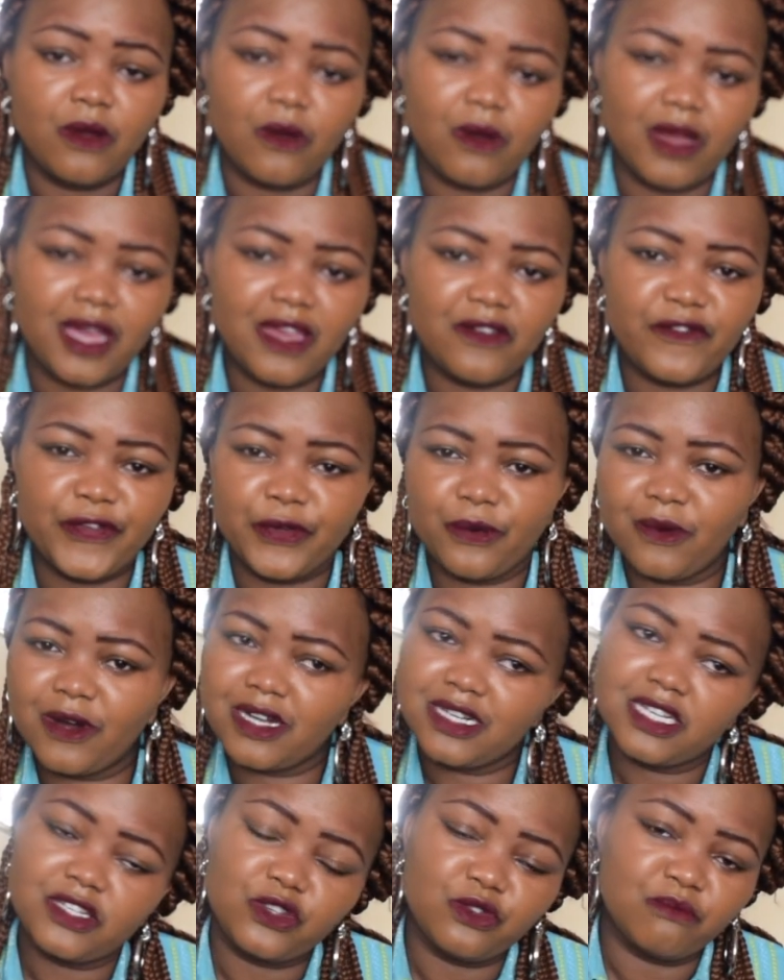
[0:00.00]
if you
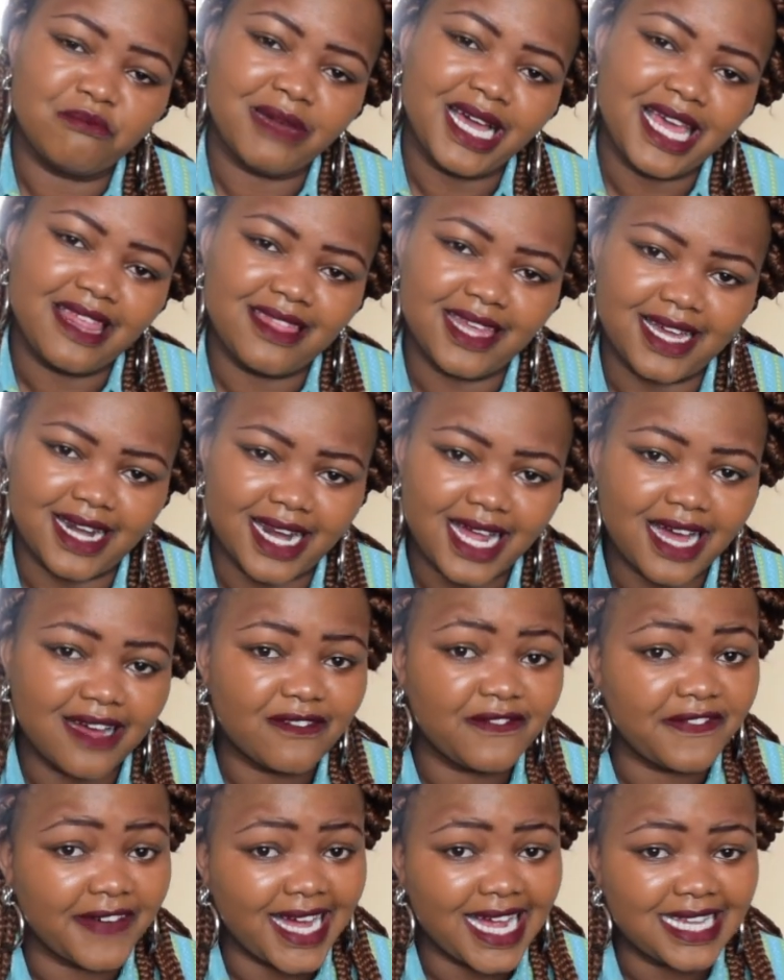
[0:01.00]
want to buy the rug
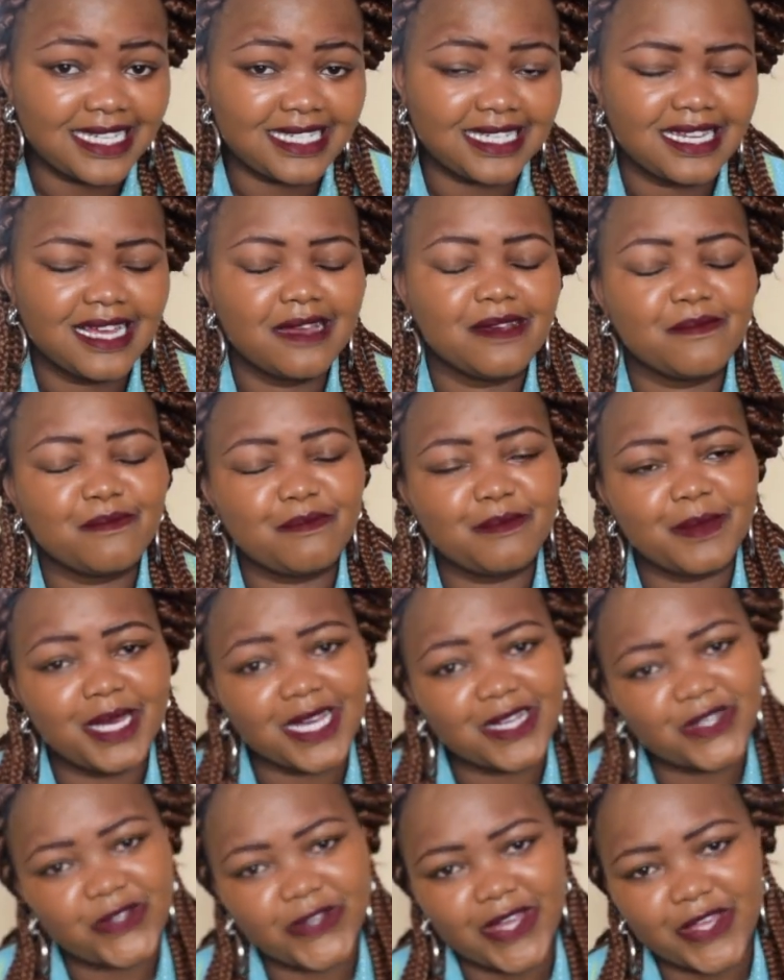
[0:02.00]
first,
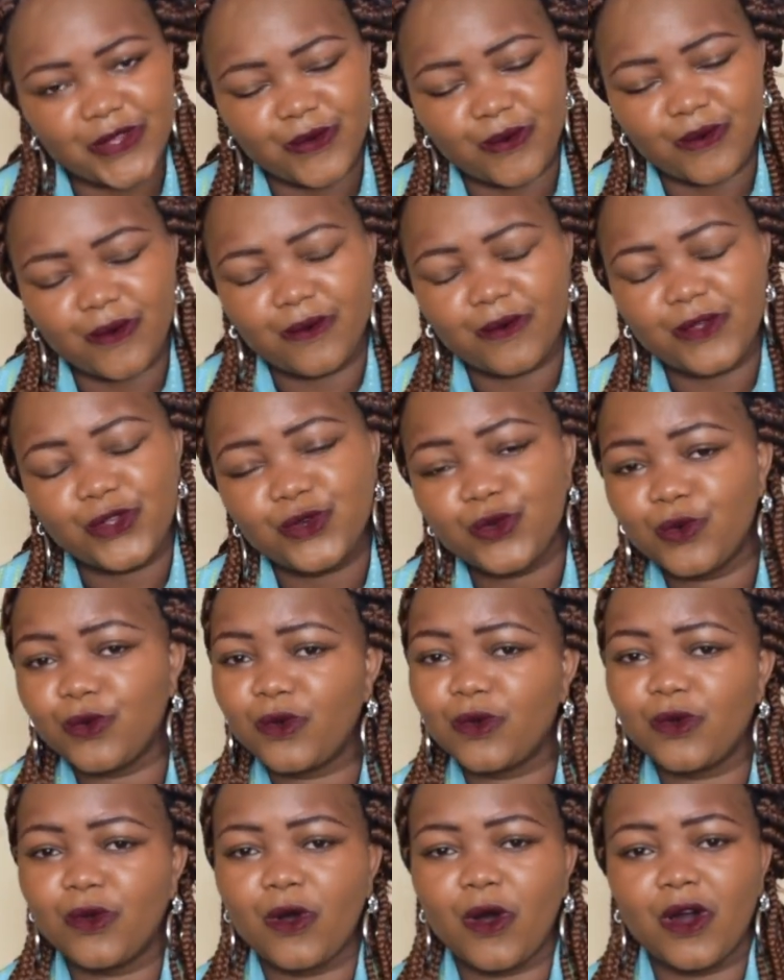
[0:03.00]
make sure you
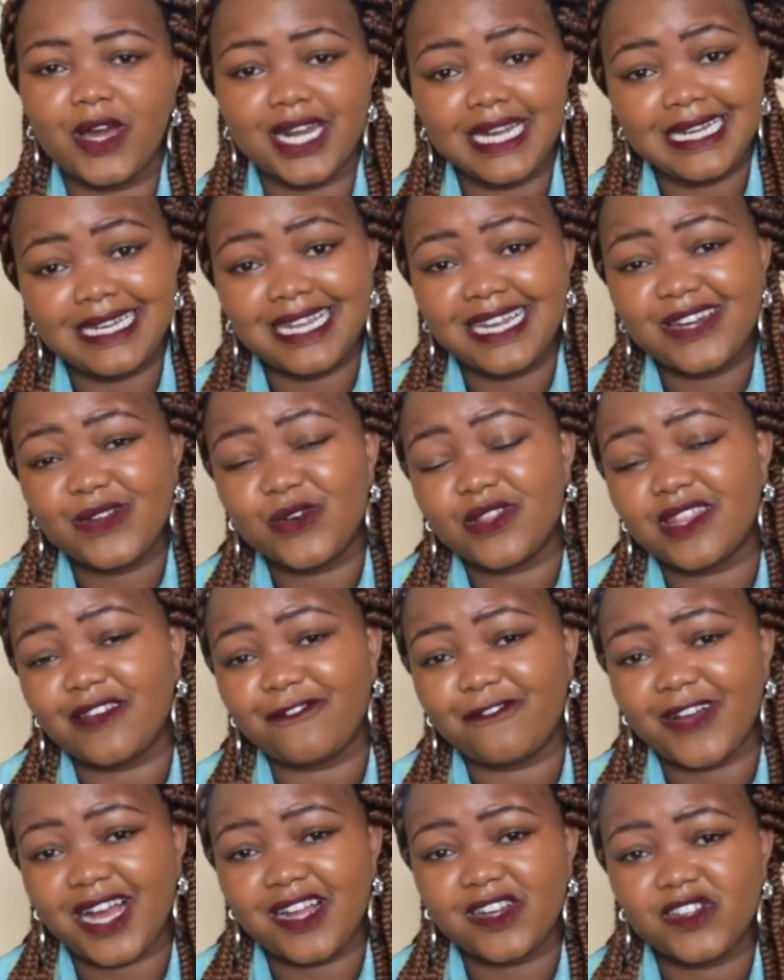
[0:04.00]
already know the
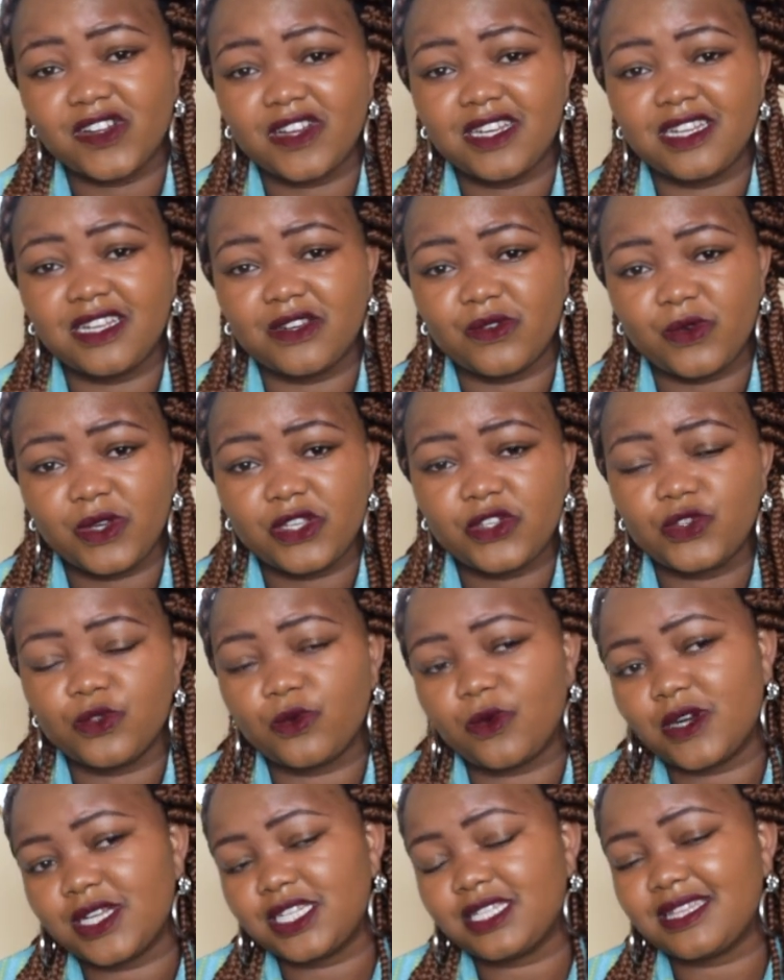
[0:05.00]
function in which you
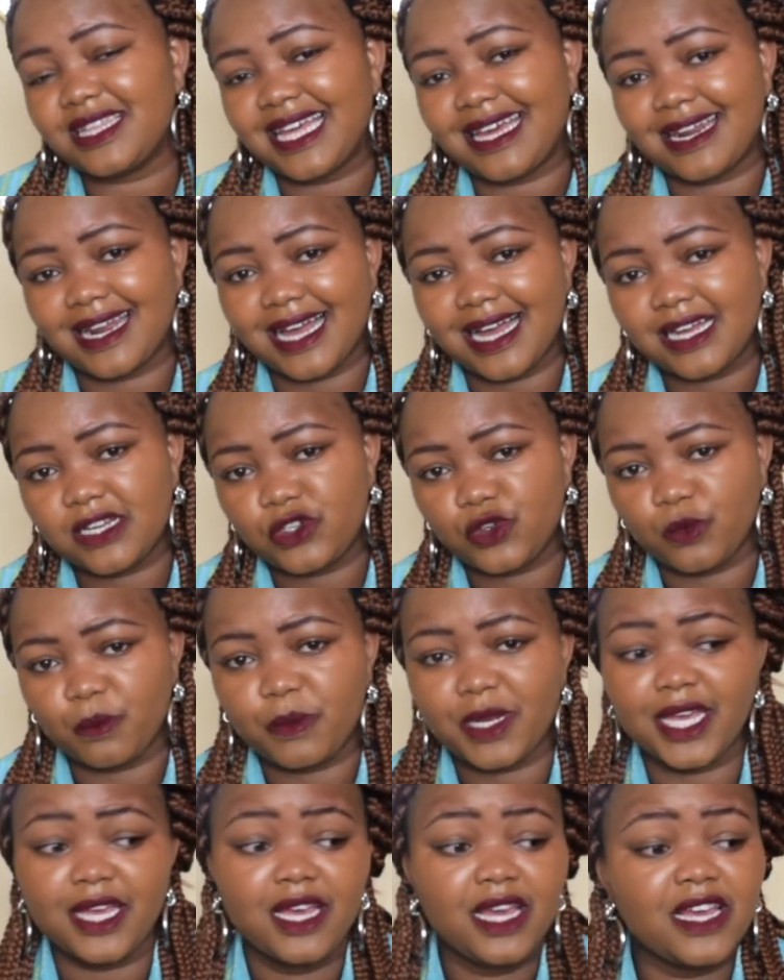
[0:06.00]
want the rug to
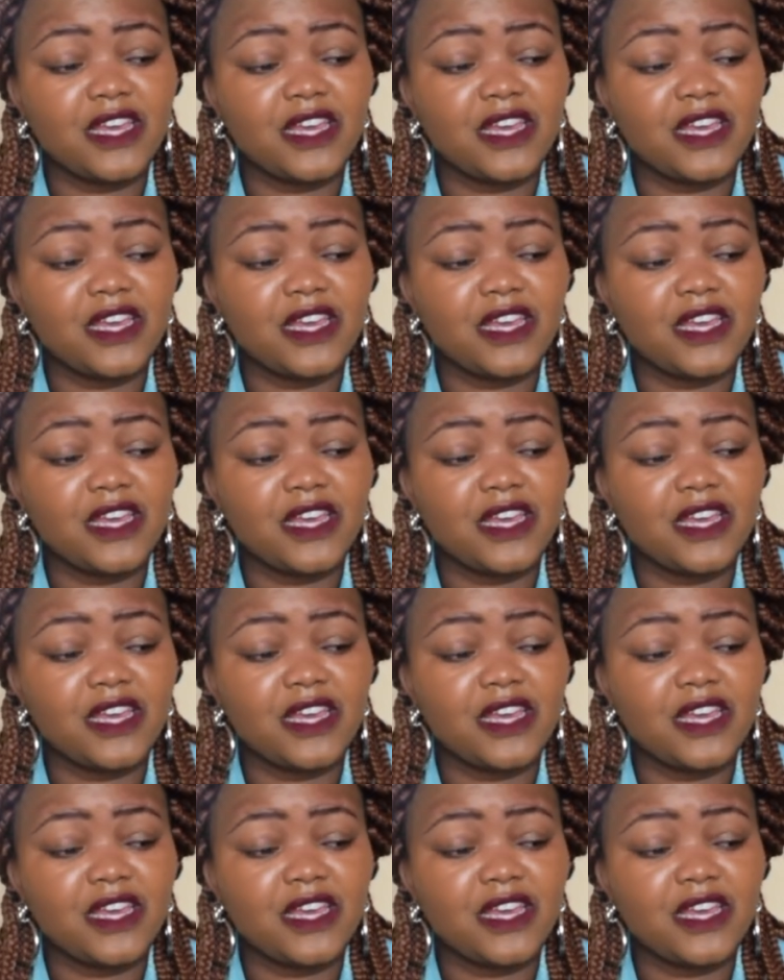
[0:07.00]
play.